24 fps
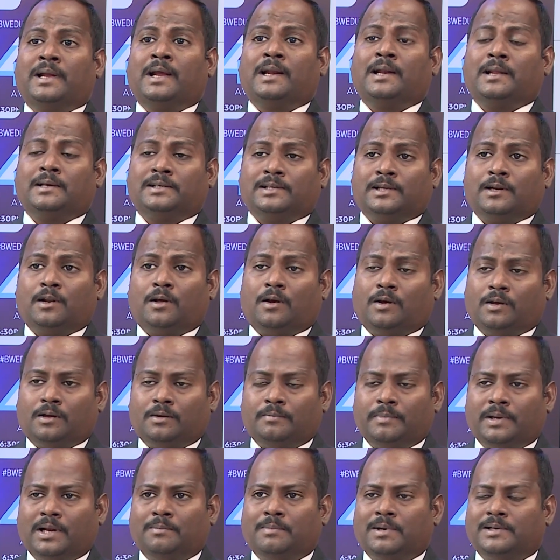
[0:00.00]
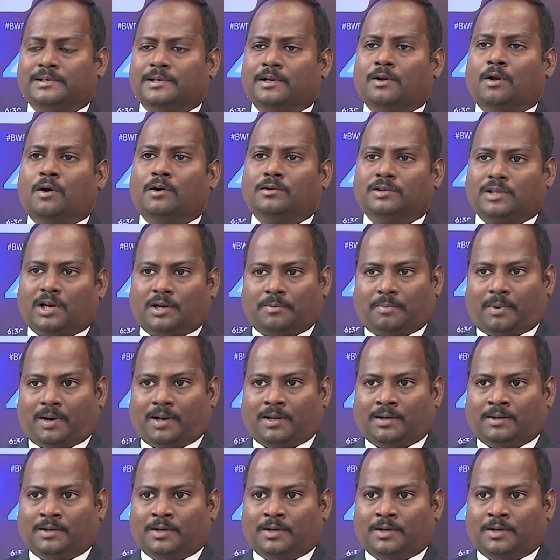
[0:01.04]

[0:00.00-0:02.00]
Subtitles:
become as an entrepreneur.